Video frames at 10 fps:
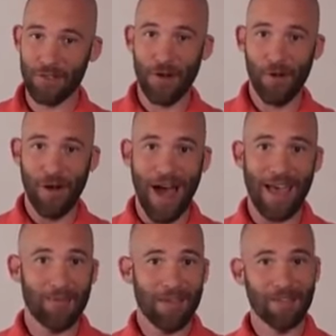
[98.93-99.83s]
You know,
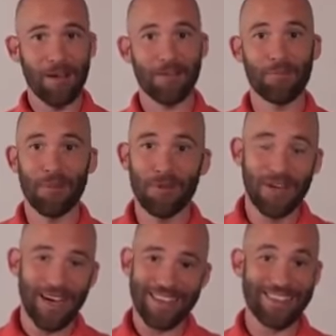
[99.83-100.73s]
I am Eli the Computer Guy.